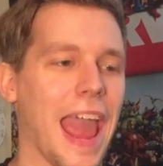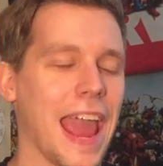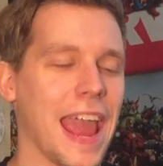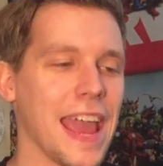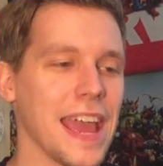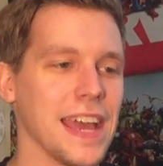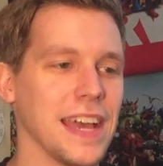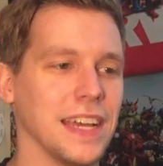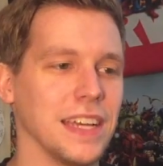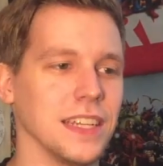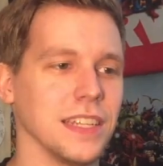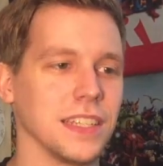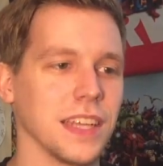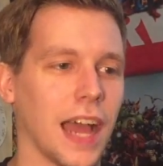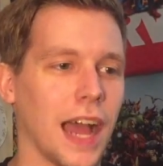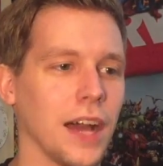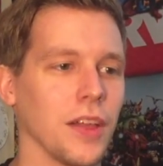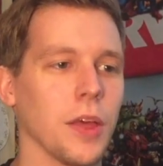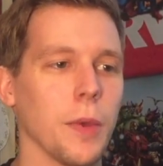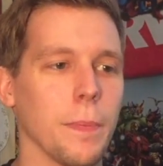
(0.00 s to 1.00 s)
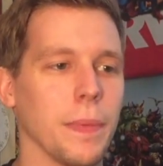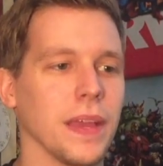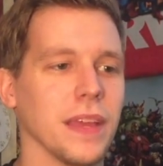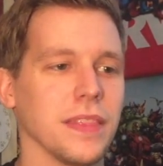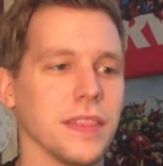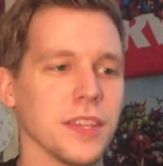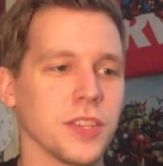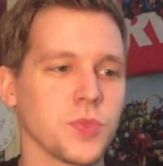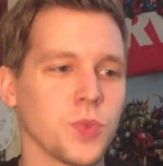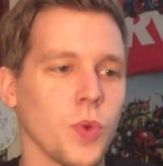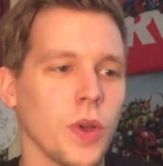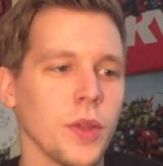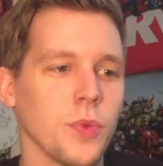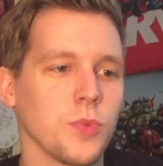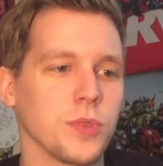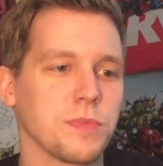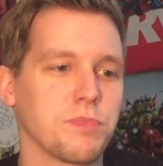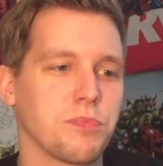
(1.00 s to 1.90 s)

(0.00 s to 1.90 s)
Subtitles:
and I'll admit this one was